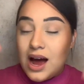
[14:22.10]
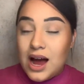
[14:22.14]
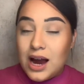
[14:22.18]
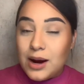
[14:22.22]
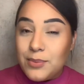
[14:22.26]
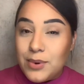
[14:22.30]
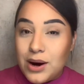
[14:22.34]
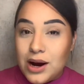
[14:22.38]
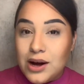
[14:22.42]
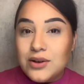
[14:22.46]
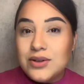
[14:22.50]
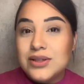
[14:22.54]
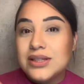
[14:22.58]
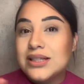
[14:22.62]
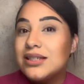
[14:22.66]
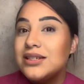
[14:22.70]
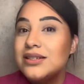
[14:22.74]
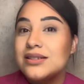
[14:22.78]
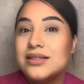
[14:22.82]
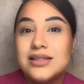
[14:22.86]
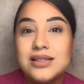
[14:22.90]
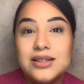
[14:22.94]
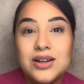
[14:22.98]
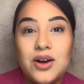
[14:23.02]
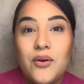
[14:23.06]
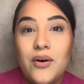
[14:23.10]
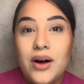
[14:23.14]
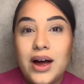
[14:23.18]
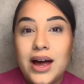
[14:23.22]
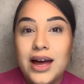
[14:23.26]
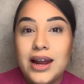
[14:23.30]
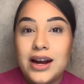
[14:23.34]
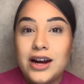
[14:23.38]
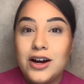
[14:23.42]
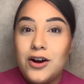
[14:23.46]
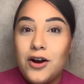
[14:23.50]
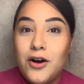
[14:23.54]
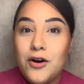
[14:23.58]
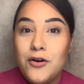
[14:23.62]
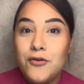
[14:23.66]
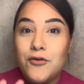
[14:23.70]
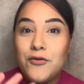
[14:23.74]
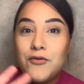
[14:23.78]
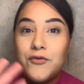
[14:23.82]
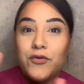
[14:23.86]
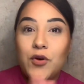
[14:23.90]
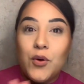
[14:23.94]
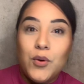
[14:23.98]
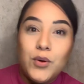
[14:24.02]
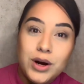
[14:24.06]
eyebrows. Just go ahead and
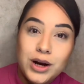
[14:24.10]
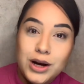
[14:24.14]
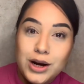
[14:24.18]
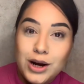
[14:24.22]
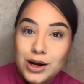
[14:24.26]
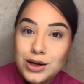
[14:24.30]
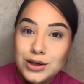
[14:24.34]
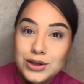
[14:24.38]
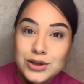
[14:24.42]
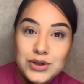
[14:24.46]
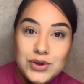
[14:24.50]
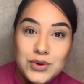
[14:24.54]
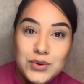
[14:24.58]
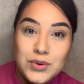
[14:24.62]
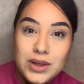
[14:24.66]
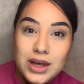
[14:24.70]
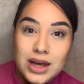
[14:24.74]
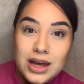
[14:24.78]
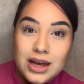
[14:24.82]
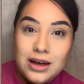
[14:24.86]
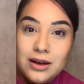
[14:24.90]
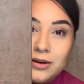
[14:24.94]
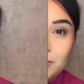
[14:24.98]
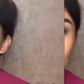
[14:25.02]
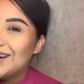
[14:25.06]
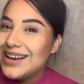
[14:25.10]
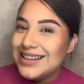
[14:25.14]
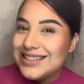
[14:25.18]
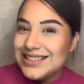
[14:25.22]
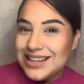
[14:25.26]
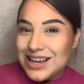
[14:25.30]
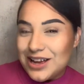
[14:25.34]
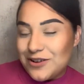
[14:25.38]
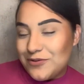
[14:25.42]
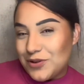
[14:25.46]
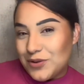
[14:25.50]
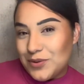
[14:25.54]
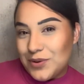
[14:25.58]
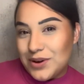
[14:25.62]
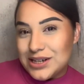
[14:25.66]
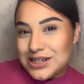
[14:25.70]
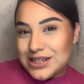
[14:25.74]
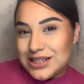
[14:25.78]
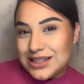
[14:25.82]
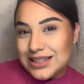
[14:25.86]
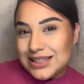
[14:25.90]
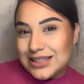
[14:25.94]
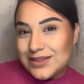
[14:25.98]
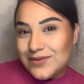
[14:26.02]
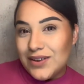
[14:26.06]
forward it on to them. Thank you guys again for
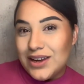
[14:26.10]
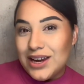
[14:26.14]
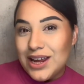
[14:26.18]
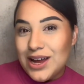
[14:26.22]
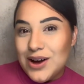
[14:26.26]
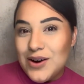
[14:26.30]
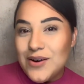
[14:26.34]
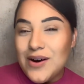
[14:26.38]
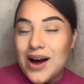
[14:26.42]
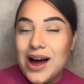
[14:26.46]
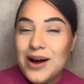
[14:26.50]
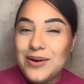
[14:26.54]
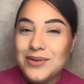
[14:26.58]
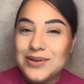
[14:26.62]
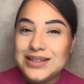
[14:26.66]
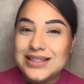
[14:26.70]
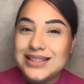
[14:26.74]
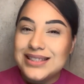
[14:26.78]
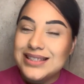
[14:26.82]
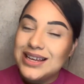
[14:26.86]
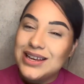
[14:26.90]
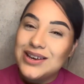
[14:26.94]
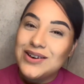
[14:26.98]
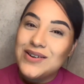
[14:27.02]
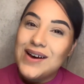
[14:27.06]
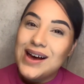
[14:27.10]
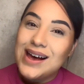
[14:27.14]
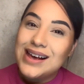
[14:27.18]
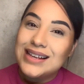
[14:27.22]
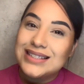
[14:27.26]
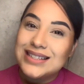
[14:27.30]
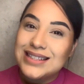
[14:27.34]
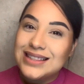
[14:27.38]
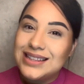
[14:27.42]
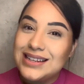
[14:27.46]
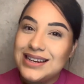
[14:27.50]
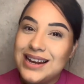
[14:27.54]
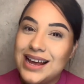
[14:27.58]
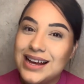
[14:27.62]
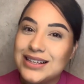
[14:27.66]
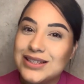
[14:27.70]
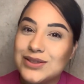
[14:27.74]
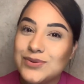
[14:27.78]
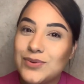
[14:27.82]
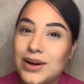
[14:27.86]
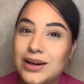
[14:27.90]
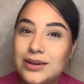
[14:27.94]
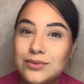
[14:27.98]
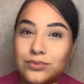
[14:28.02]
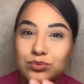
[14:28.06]
watching this video. I will see you guys in the next
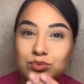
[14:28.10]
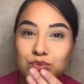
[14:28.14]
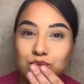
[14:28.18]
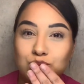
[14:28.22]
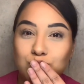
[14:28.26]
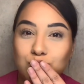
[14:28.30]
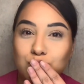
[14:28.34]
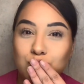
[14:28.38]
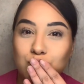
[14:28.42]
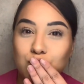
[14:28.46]
one.